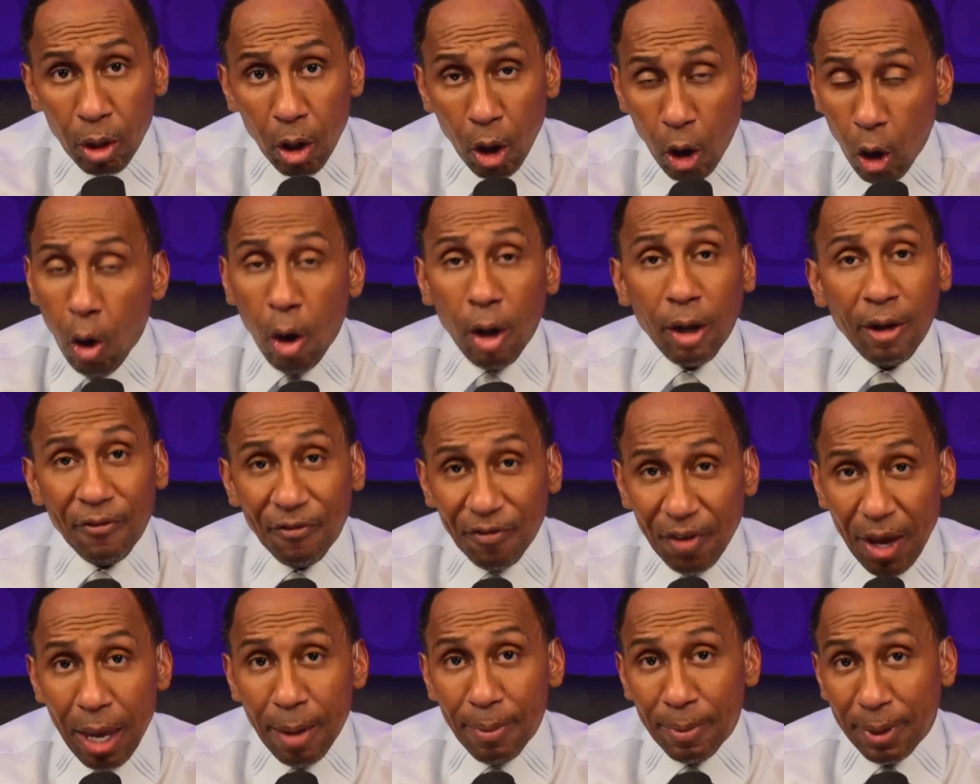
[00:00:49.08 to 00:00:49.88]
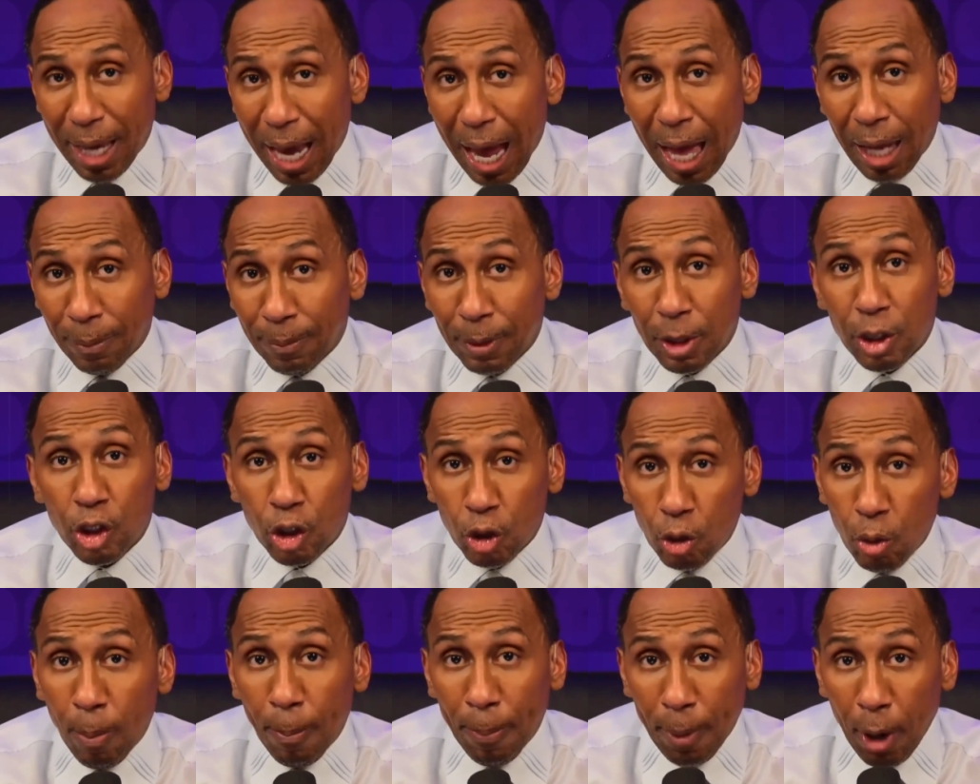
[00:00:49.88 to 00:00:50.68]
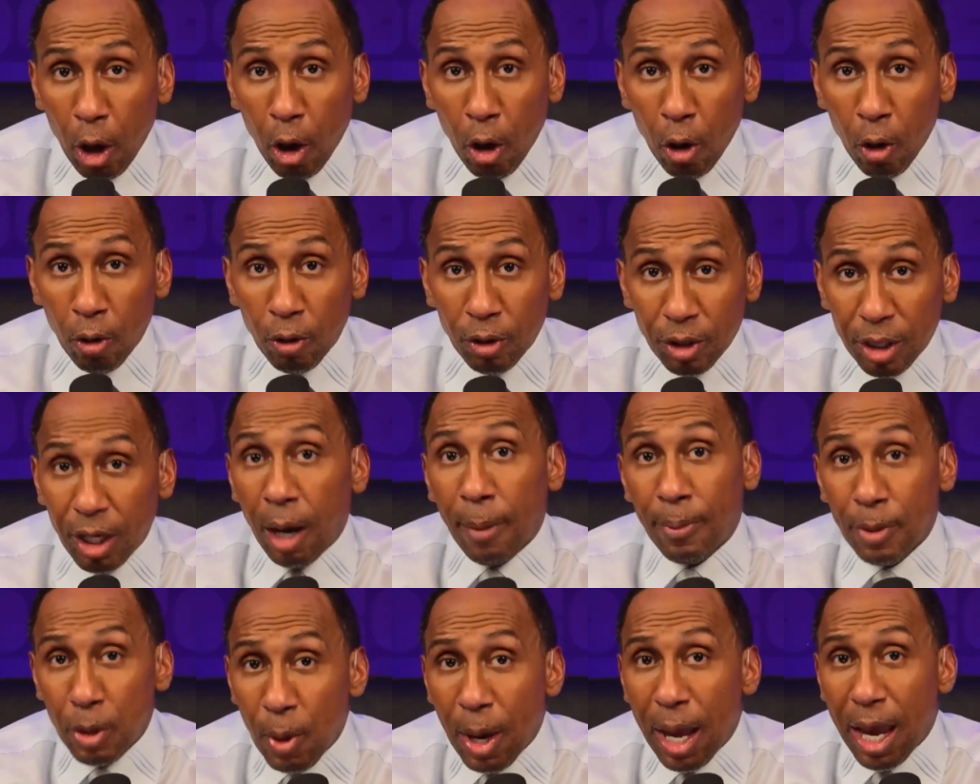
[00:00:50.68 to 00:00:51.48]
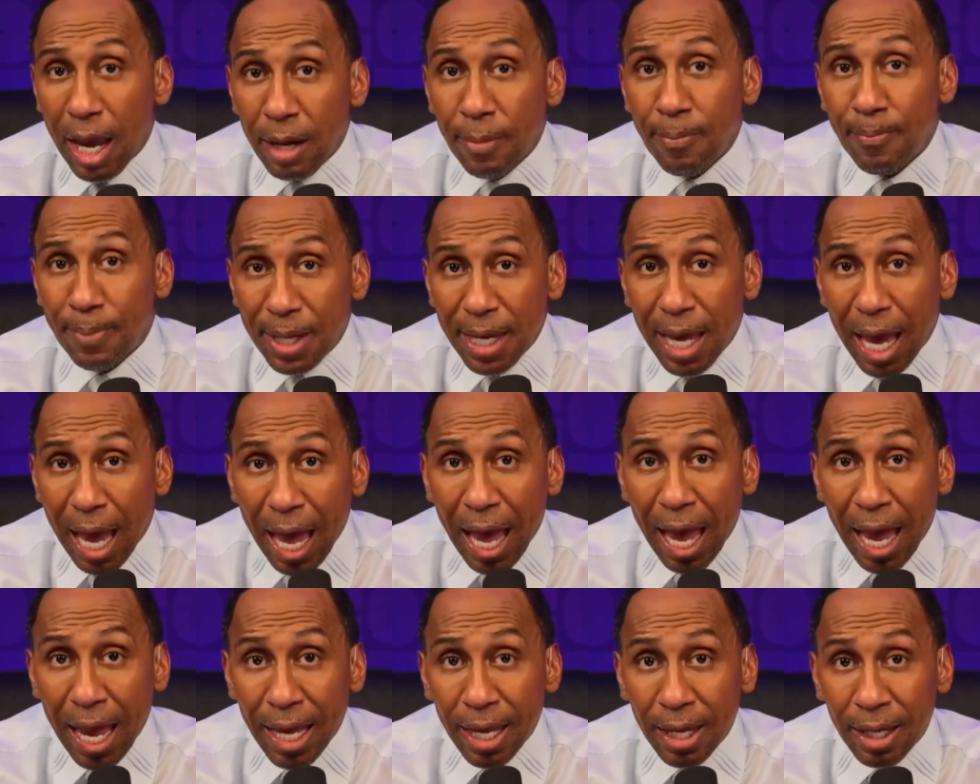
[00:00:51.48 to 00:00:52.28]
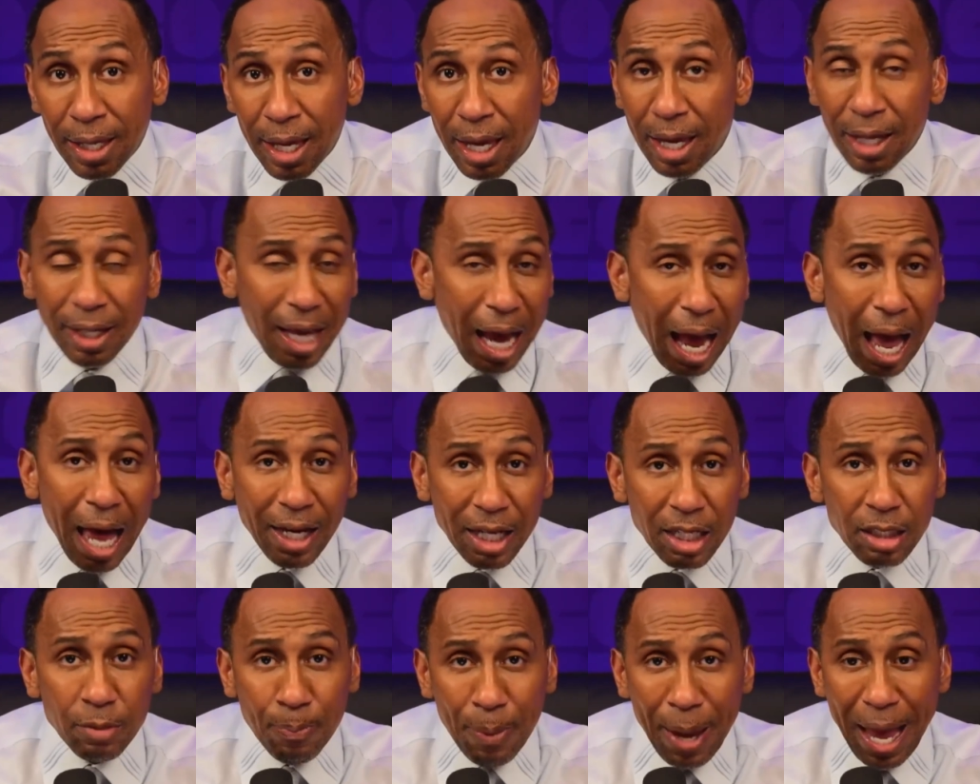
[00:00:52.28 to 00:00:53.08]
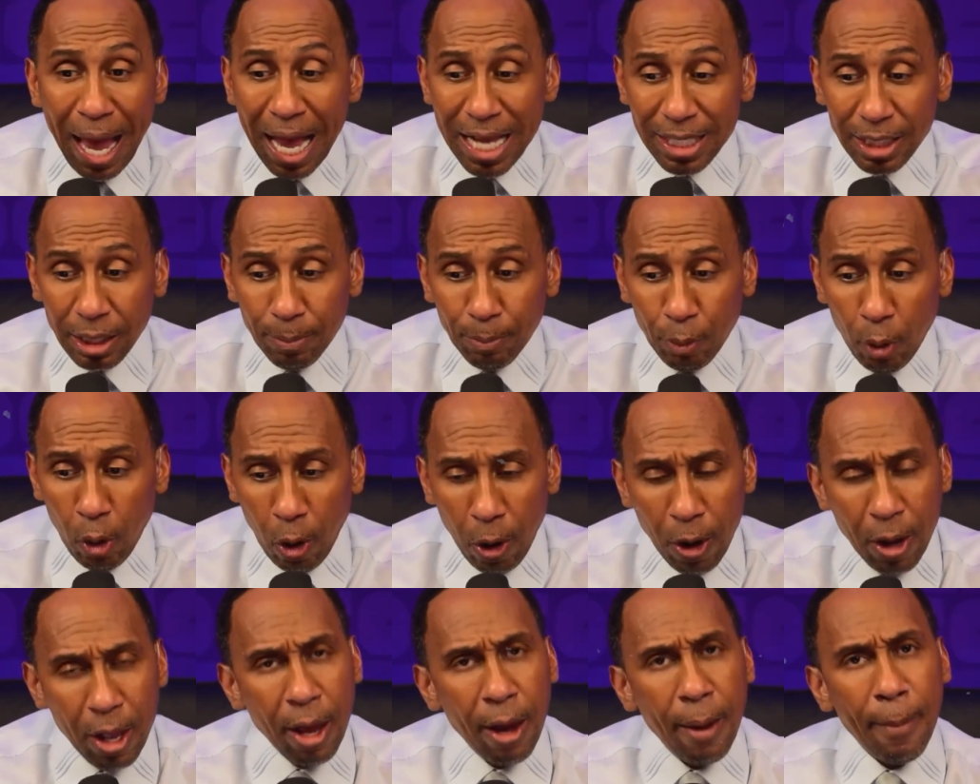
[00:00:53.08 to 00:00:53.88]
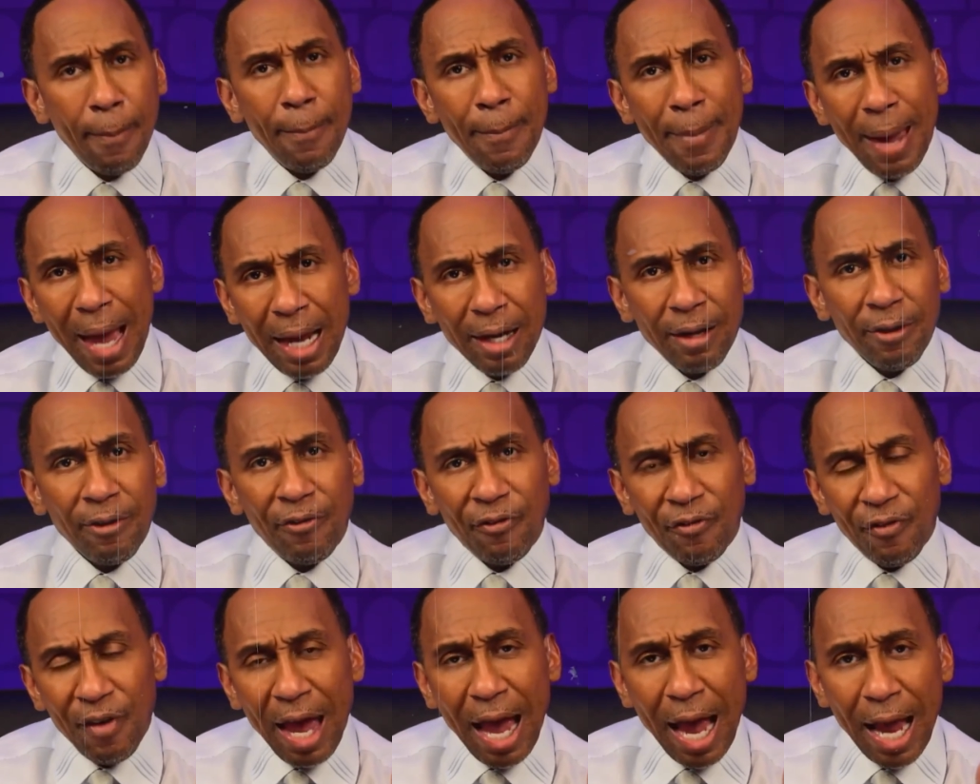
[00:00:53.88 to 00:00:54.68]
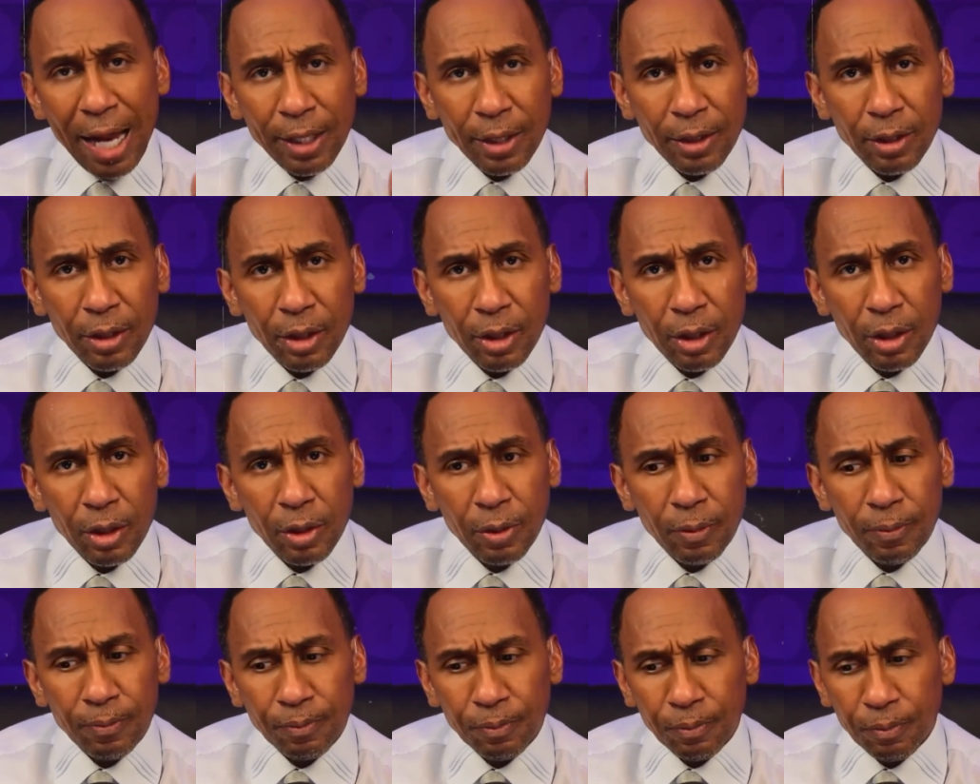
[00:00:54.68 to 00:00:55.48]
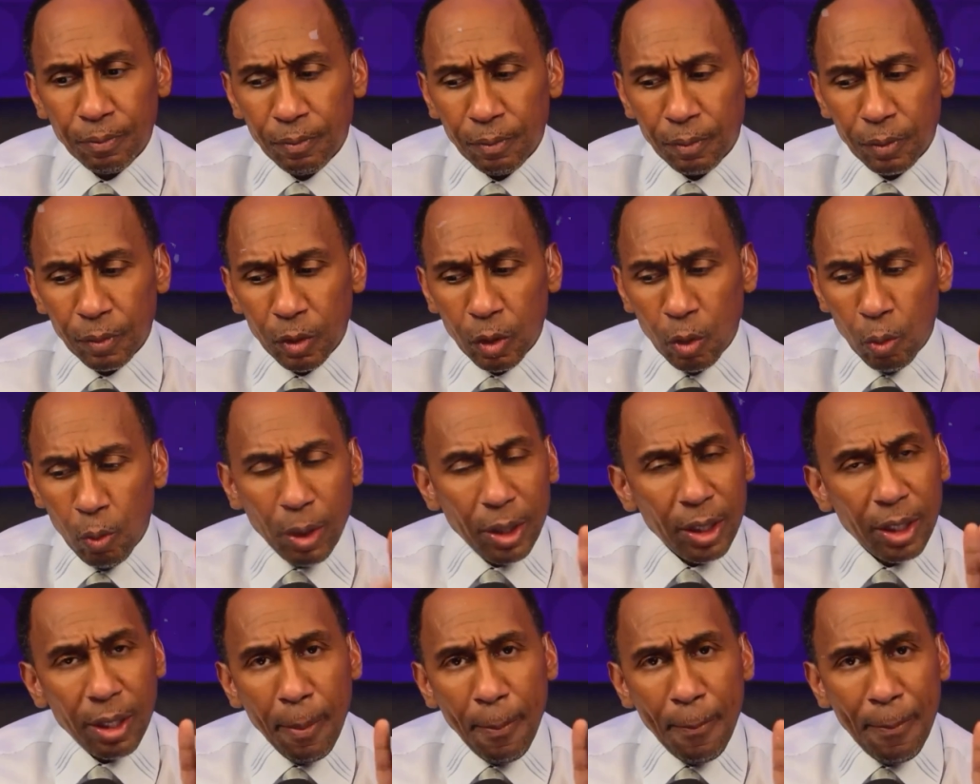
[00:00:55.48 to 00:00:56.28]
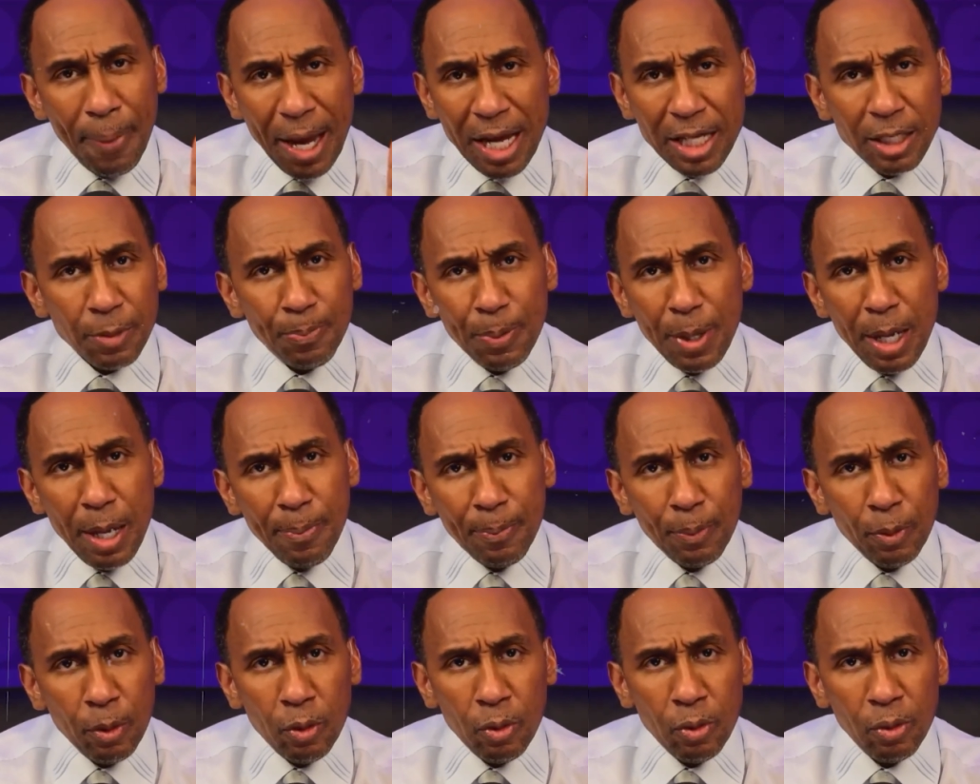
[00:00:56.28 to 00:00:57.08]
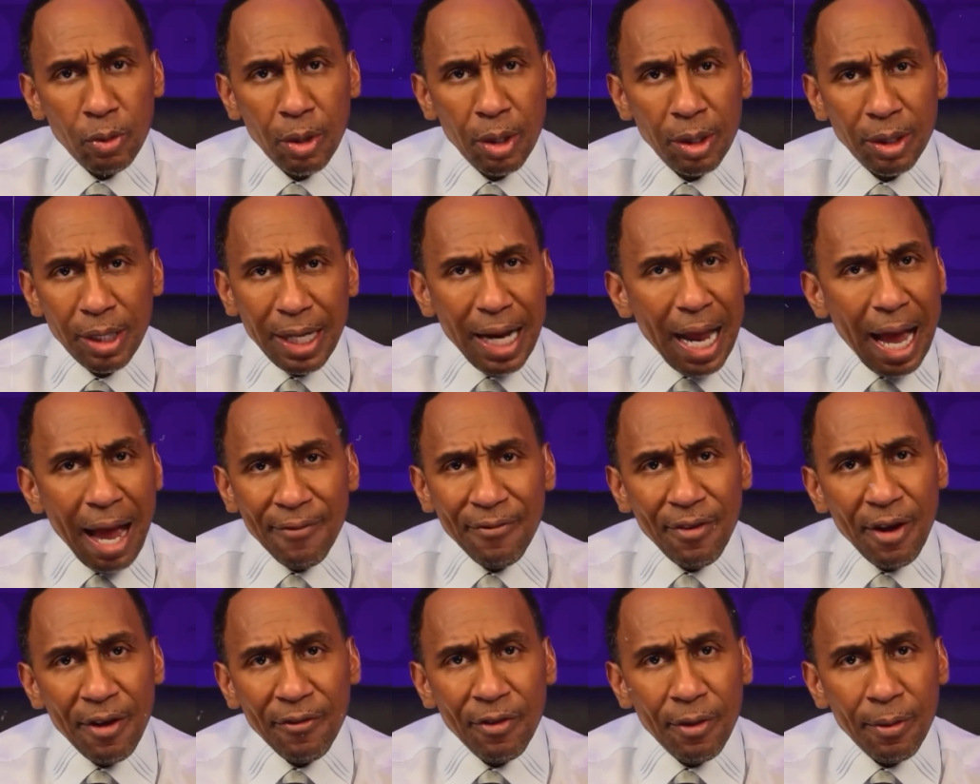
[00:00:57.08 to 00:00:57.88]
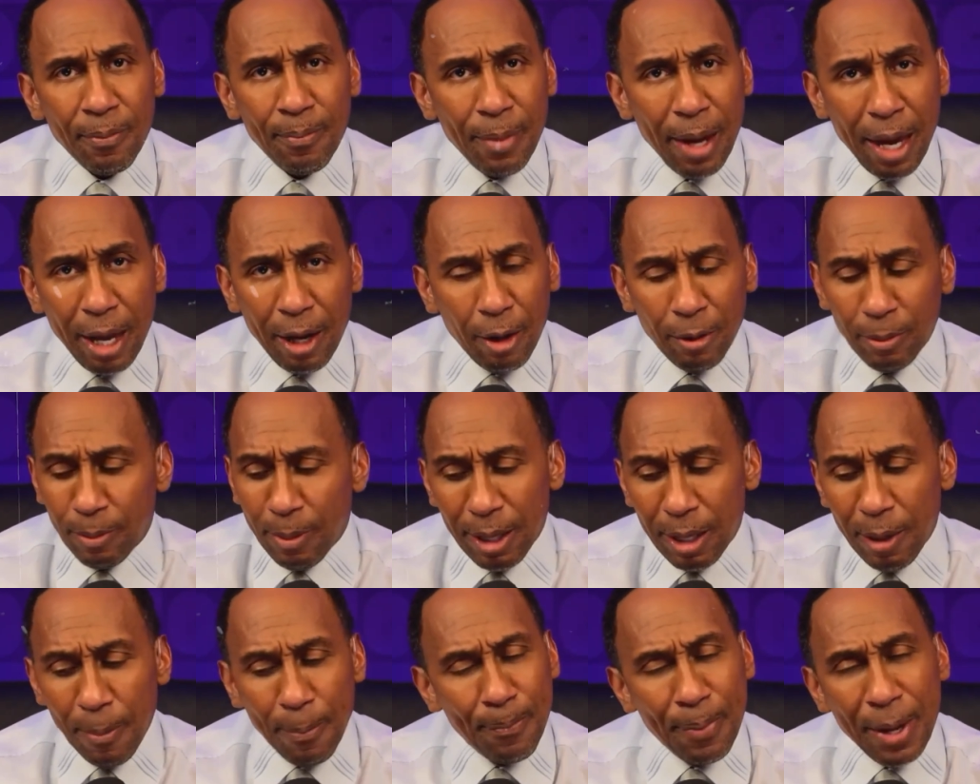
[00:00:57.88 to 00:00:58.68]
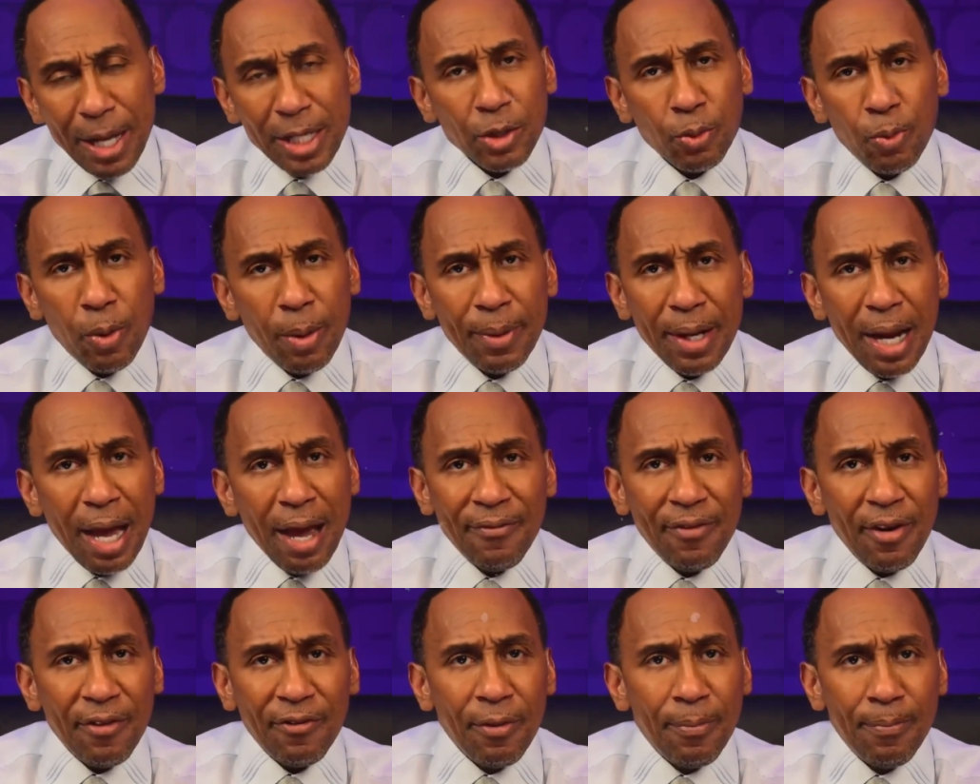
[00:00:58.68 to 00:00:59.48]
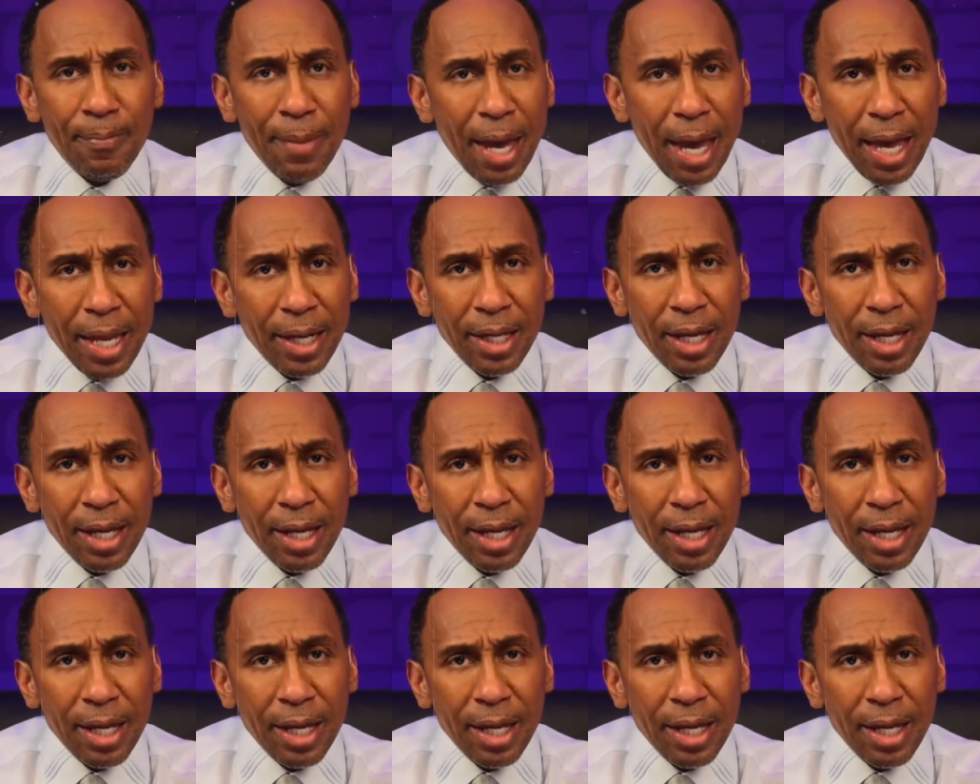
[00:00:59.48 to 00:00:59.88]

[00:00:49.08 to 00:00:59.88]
Hall of Fame caliber, Sue Bird, WNBA, college basketball. Matter of fact, one of the best people that I've ever met, or one of the best women I've ever met